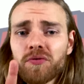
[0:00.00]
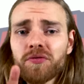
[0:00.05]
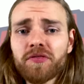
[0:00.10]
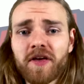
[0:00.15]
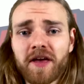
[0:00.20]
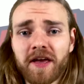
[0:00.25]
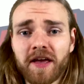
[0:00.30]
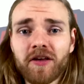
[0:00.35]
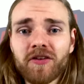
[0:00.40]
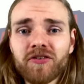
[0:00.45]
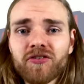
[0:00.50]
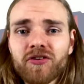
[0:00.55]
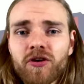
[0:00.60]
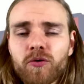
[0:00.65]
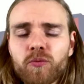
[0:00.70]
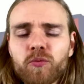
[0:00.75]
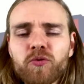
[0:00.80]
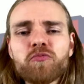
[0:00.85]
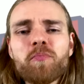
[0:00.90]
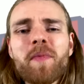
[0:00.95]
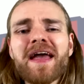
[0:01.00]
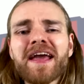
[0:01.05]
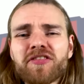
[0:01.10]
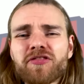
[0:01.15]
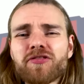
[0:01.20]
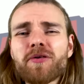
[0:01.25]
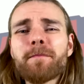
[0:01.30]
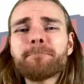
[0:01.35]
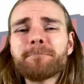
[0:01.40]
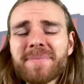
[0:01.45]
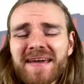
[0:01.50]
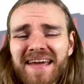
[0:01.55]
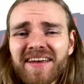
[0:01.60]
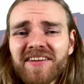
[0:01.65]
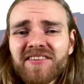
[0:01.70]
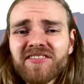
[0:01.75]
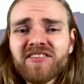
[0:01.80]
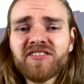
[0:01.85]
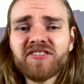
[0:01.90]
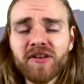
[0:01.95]
things would make the
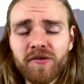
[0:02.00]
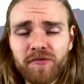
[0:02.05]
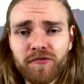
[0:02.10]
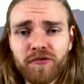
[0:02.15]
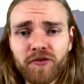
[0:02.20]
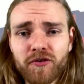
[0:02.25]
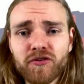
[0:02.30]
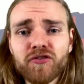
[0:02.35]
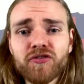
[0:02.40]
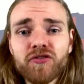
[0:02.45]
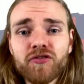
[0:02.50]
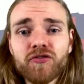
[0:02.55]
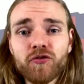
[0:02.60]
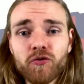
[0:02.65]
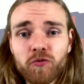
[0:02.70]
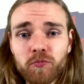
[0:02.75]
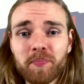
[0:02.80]
biggest difference to